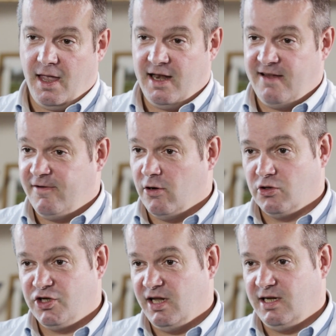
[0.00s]
And if
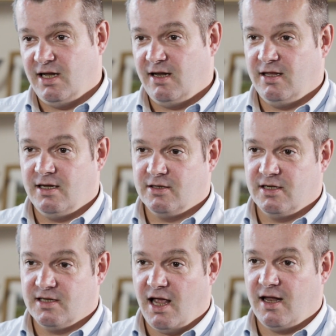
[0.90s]
your journey is anything as
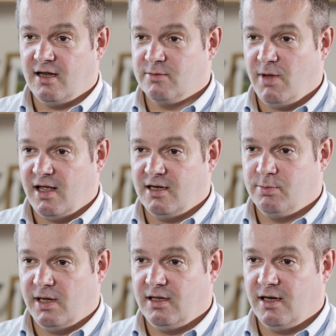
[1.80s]
exciting as mine
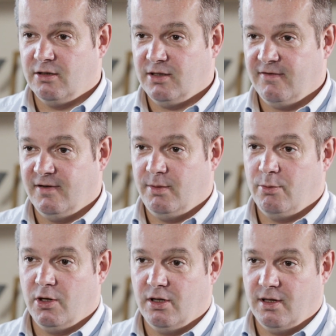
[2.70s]
has been, then it'll definitely
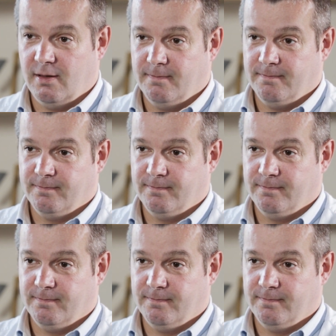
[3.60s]
be worth it.